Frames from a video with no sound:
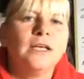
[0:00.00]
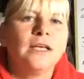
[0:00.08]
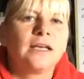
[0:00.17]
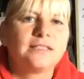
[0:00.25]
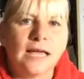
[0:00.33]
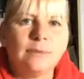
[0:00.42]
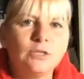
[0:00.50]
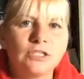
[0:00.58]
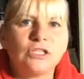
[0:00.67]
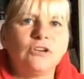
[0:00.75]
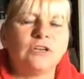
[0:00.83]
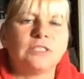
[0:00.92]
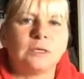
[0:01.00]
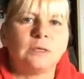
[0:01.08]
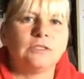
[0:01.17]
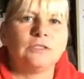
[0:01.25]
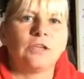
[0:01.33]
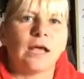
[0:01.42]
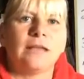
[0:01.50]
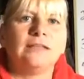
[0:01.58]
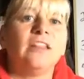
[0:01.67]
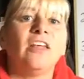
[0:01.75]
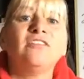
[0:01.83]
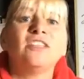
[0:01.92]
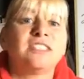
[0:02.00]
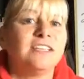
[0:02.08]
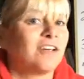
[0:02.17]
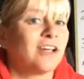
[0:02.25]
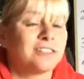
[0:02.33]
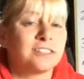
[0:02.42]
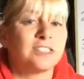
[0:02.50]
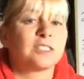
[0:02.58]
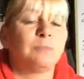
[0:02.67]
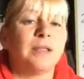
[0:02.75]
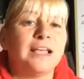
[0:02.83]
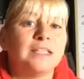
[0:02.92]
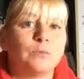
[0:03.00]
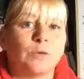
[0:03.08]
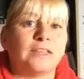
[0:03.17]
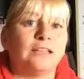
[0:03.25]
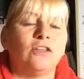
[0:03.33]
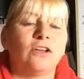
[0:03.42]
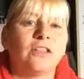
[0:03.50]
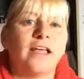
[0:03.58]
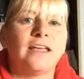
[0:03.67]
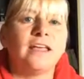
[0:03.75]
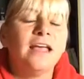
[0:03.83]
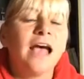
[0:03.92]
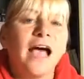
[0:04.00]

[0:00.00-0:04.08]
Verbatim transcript: Because I'm just curious. Uh, I'd love to see you guys' displays, what they look like.